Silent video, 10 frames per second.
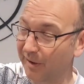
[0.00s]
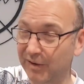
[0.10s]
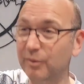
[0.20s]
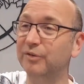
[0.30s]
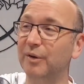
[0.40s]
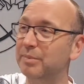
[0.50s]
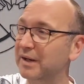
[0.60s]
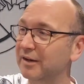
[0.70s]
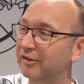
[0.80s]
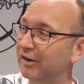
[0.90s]
I also
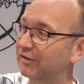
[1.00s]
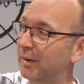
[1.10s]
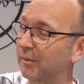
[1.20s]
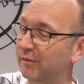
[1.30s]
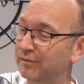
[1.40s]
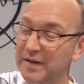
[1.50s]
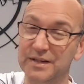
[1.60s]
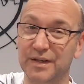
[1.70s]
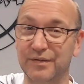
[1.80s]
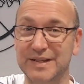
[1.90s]
picked this shirt up on
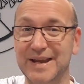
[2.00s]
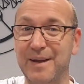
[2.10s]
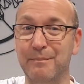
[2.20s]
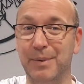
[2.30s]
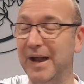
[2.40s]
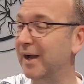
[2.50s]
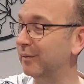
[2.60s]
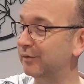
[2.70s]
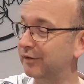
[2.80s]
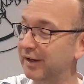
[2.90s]
Vinted for £10,